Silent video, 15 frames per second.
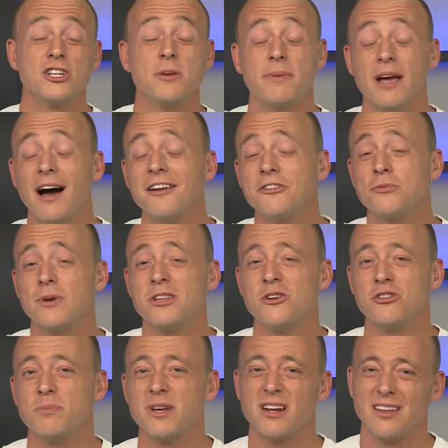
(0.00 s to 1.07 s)
to be honest with you,
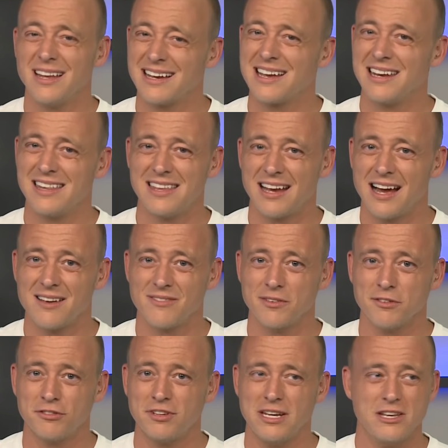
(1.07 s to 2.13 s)
has been unlike anything I've
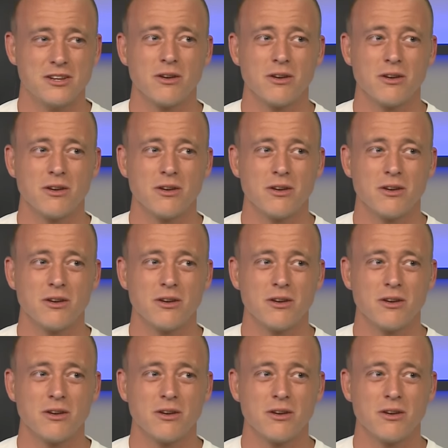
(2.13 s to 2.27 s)
ever seen.